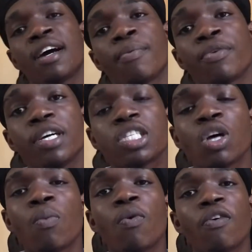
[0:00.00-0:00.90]
raise
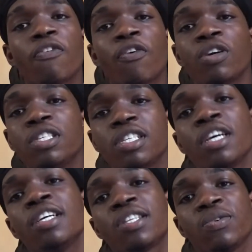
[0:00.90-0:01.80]
some more funds
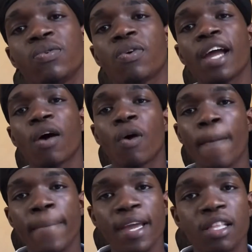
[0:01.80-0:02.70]
to get our
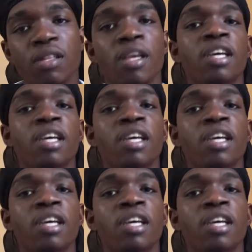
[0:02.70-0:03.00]
main